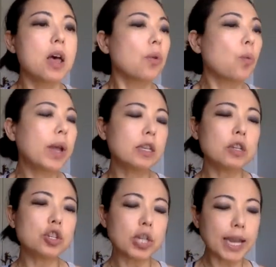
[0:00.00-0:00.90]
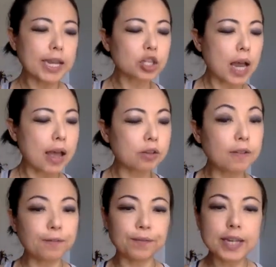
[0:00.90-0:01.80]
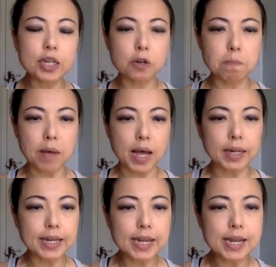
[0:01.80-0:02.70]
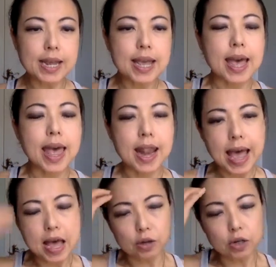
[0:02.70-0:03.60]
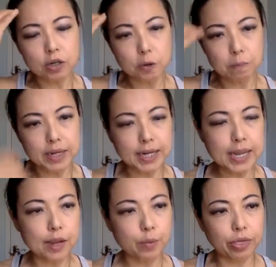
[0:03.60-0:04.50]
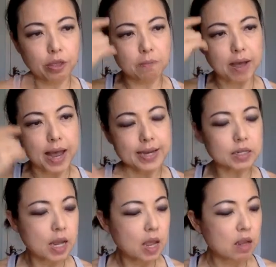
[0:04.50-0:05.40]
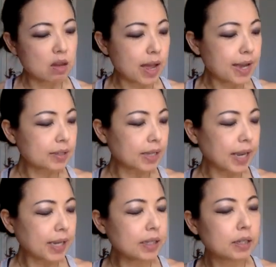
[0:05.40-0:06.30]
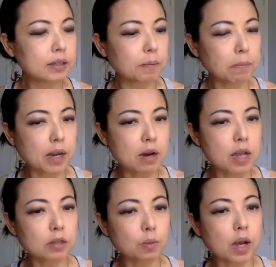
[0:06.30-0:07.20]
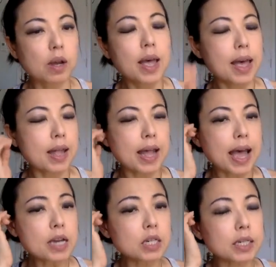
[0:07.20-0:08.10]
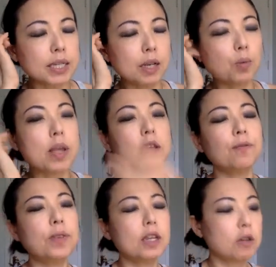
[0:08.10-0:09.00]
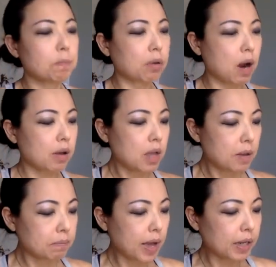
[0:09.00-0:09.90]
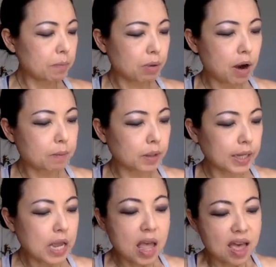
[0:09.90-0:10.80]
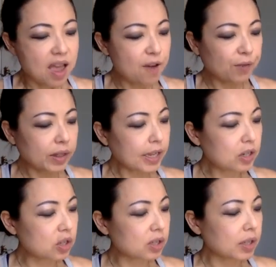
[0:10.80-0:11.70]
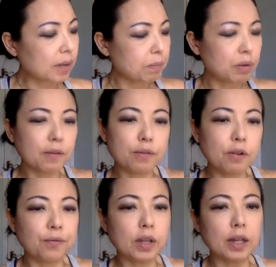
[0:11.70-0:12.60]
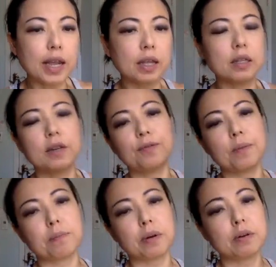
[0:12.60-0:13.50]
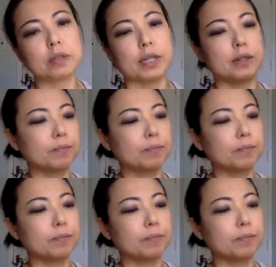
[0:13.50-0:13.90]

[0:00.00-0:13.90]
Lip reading: When you change how you feed your body and how you communicate with your mind, your anxiety disappear as well. And actually, when you feed your body properly, everything just improves. You feel like a different person.